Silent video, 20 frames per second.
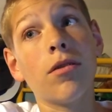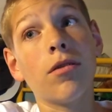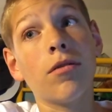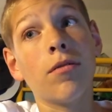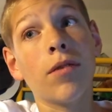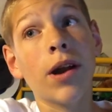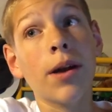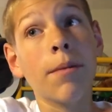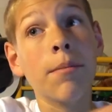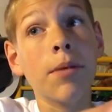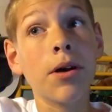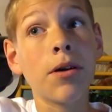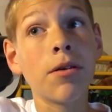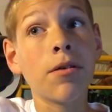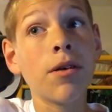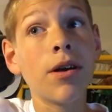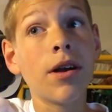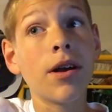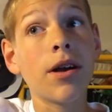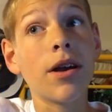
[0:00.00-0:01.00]

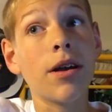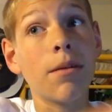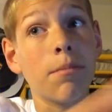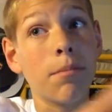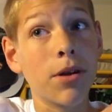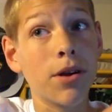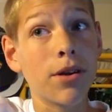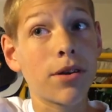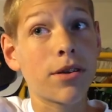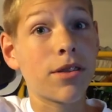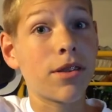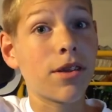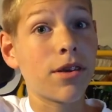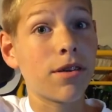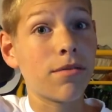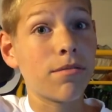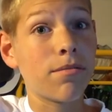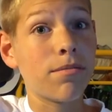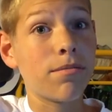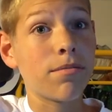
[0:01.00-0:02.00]
Rambo and MerK
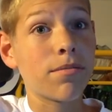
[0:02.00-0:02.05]
then,